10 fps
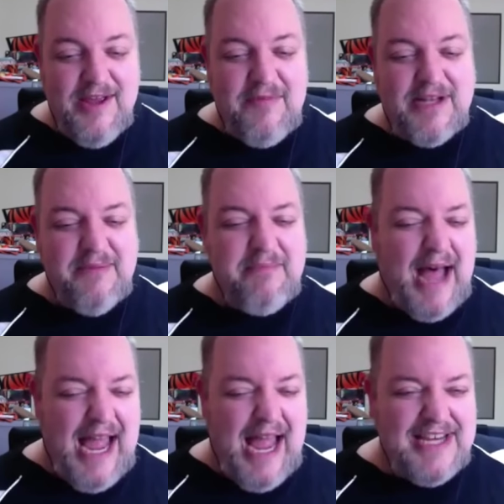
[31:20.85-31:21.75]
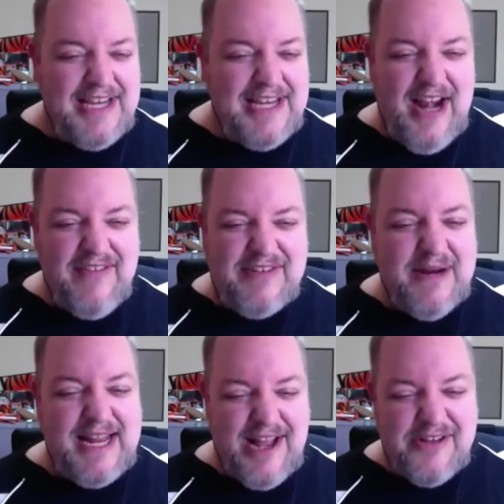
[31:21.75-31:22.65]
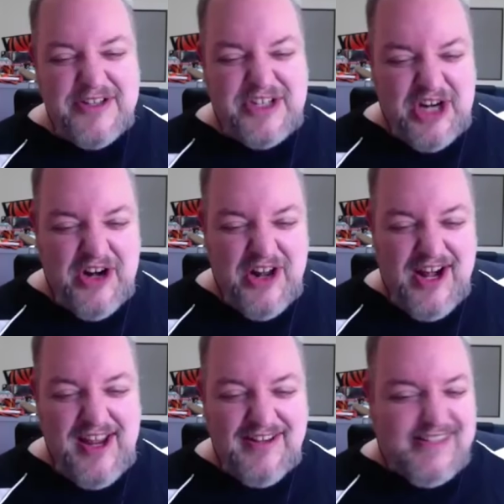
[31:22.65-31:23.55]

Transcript: But to buy a guitar and have somebody else's dirt on it.